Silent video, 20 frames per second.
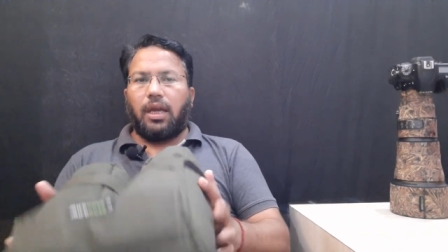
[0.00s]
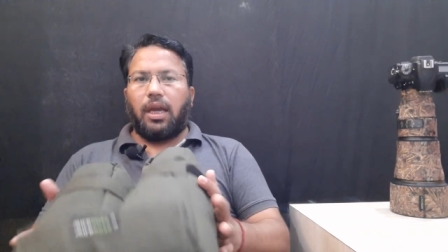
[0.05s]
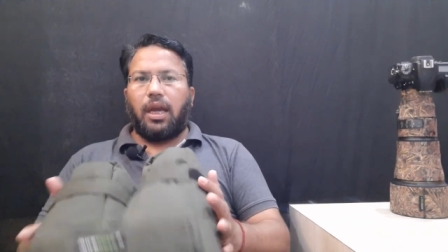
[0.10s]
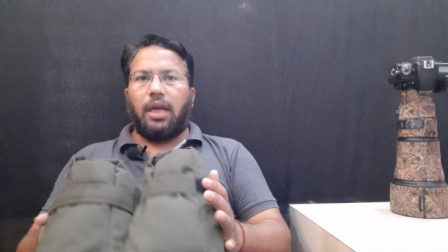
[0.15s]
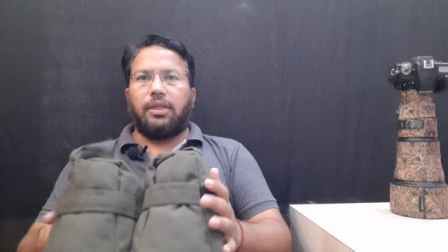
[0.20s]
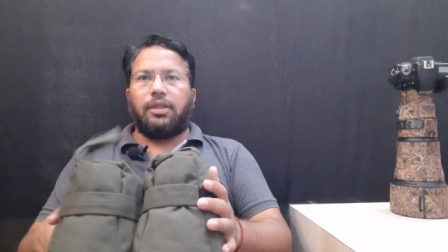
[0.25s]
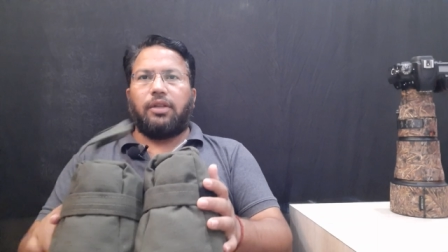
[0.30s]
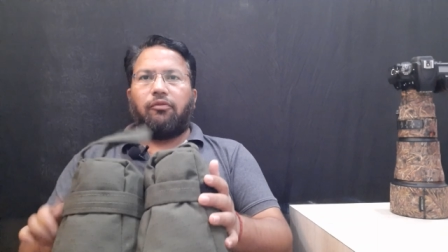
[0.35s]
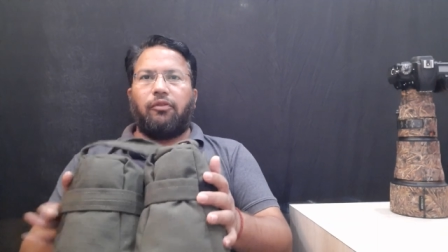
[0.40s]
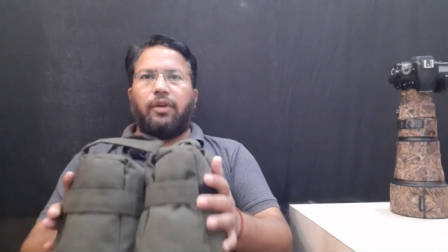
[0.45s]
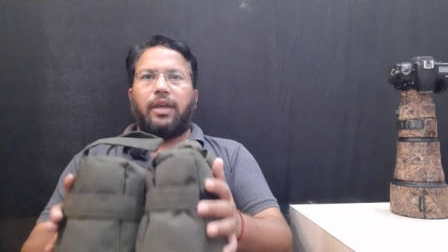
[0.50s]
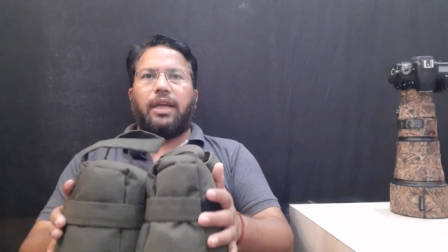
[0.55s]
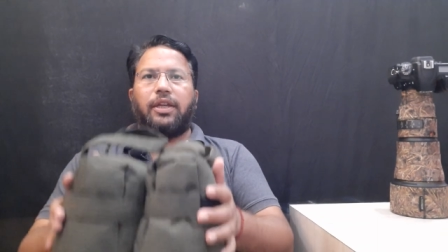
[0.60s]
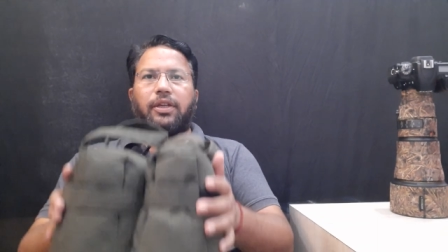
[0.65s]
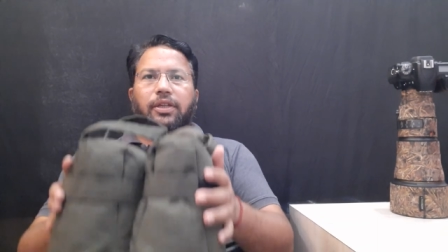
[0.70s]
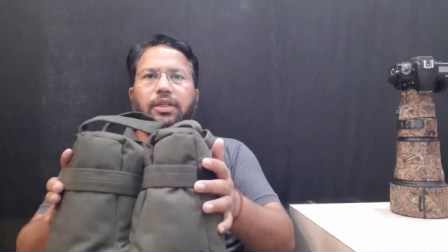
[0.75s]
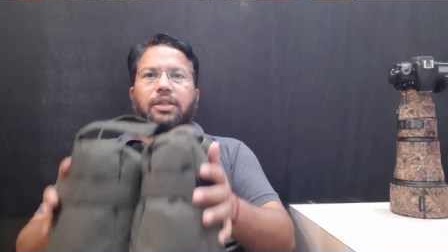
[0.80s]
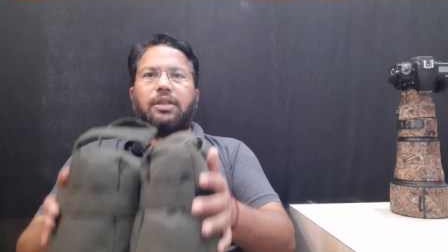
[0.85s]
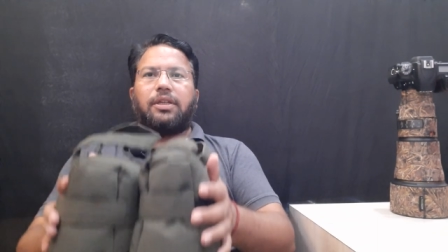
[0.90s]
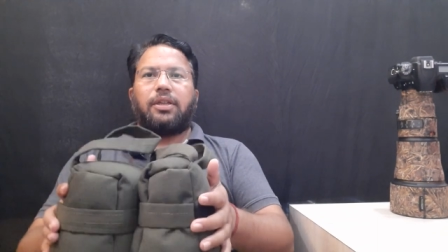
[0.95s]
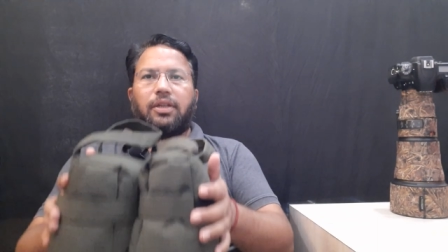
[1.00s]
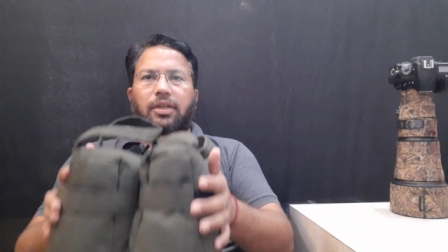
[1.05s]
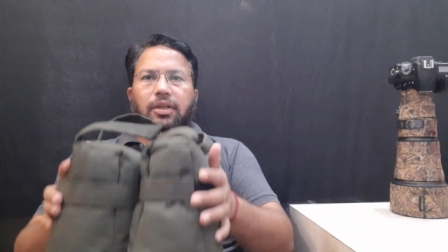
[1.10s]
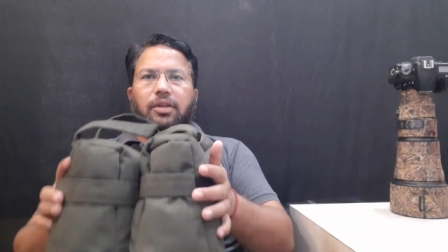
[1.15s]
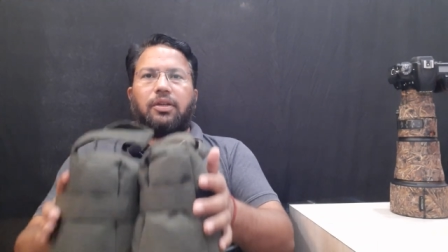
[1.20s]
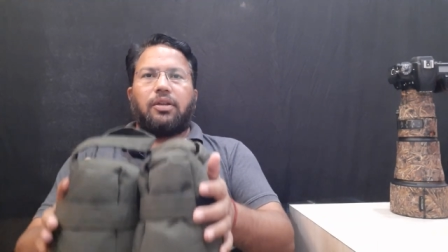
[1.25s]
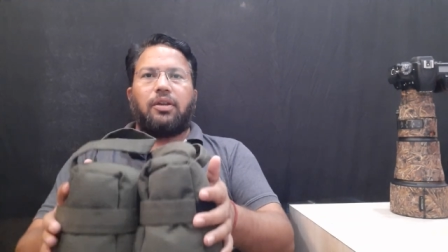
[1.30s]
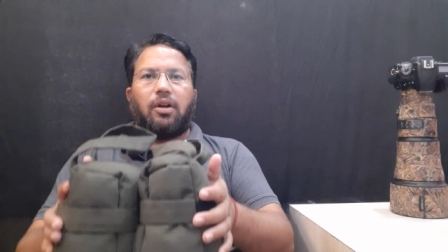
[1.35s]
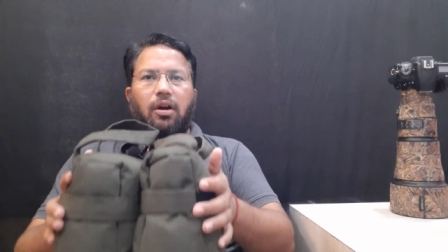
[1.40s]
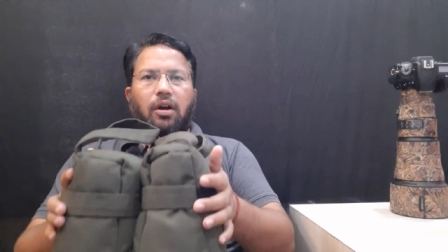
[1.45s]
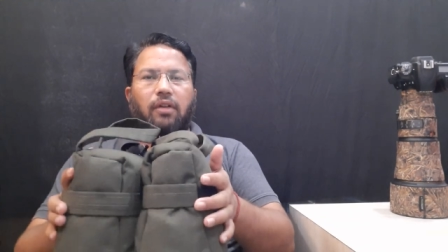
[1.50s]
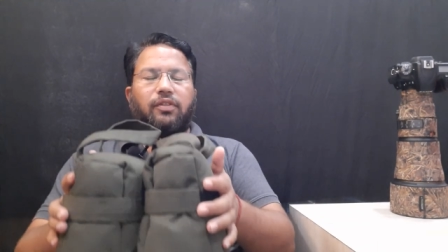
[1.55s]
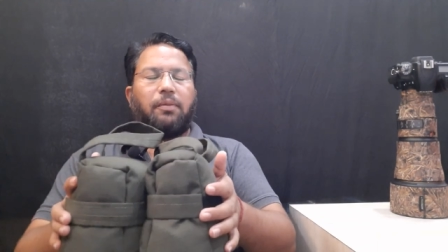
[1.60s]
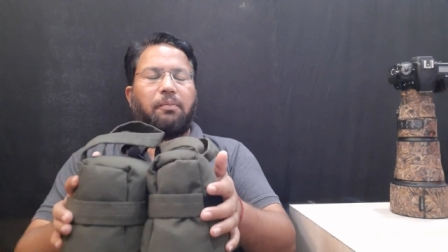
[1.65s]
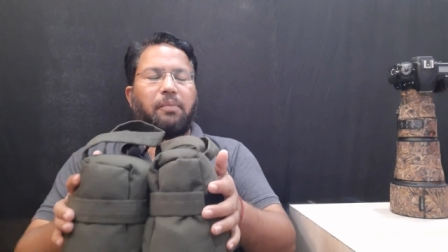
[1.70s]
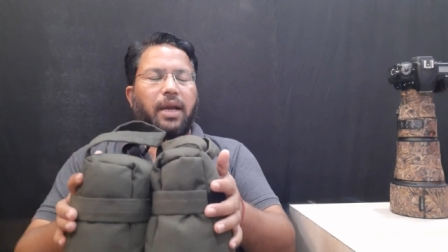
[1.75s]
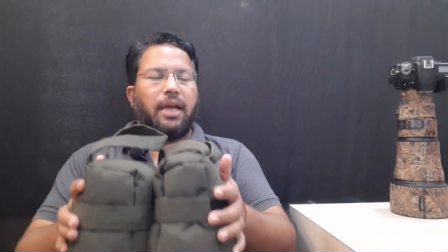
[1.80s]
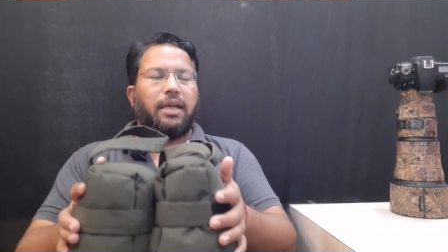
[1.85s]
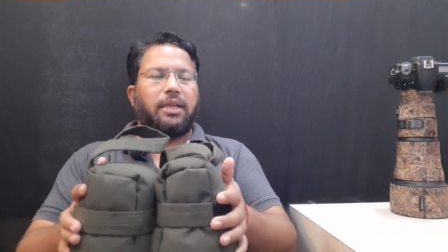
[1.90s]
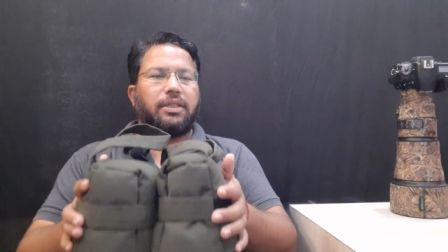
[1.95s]
and the weight of the
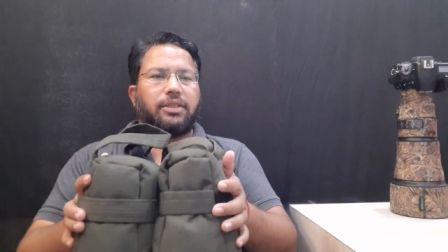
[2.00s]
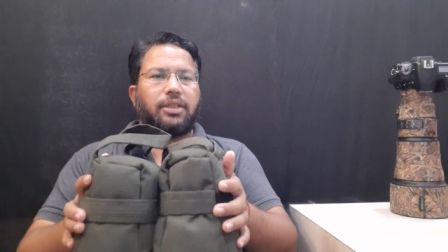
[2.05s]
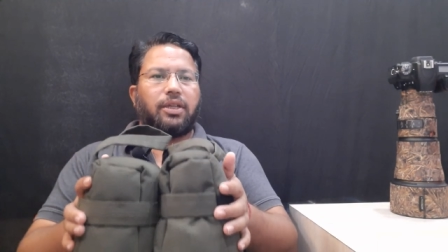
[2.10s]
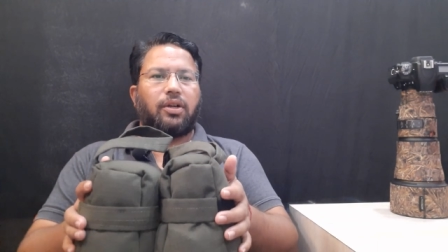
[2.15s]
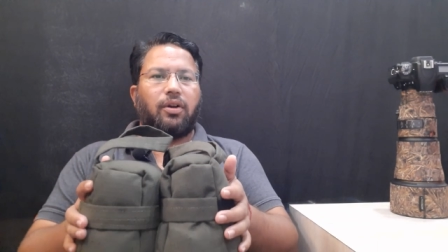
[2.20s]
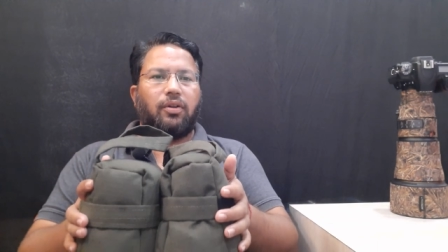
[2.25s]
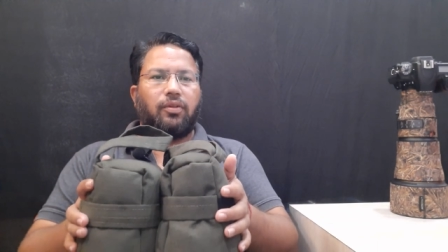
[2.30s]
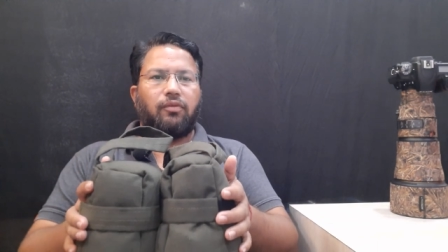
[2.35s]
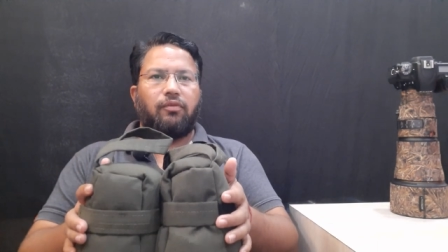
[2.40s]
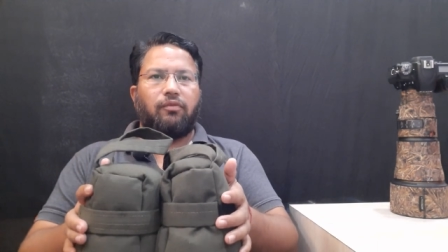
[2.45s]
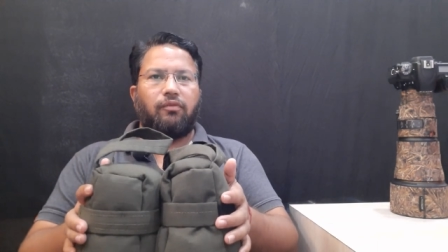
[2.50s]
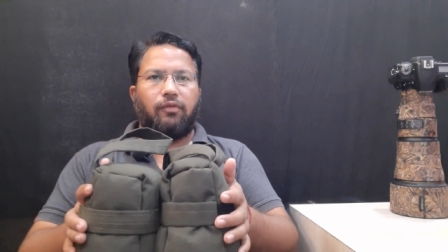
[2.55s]
bag is around